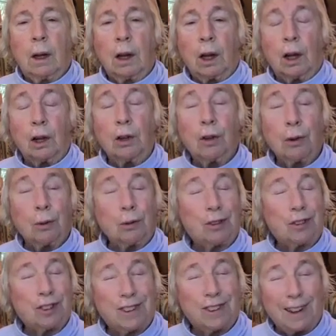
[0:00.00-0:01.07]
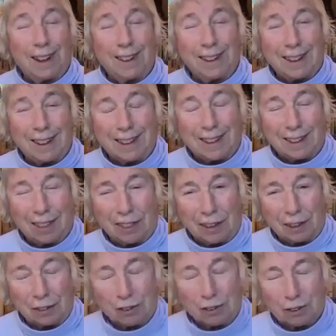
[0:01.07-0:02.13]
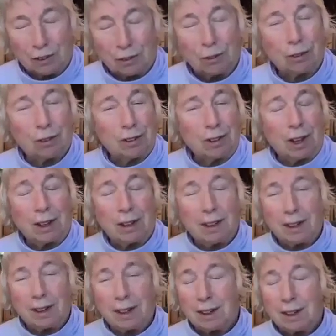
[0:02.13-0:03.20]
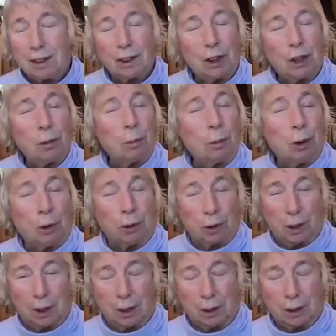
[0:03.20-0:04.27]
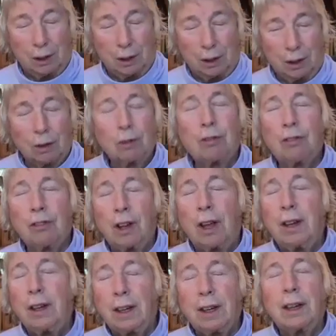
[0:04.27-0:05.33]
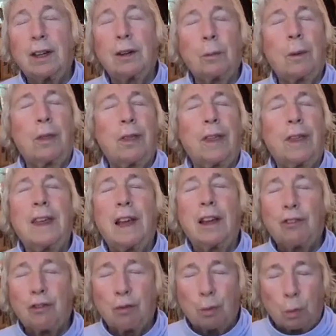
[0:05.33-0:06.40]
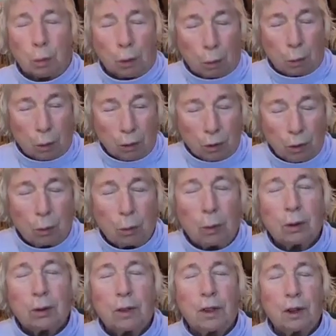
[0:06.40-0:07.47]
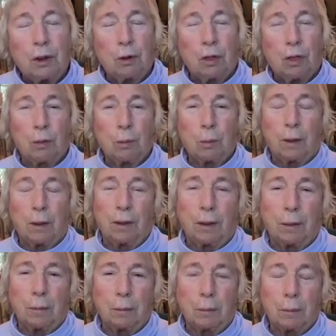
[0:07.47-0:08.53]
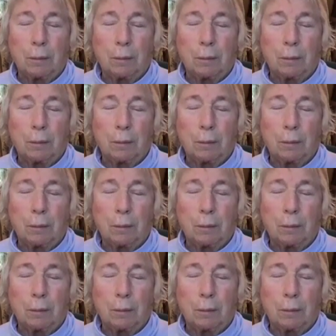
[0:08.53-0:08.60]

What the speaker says: You studied this. You studied it in Lemuria. You studied it with Yeshua when you walked the earth with him.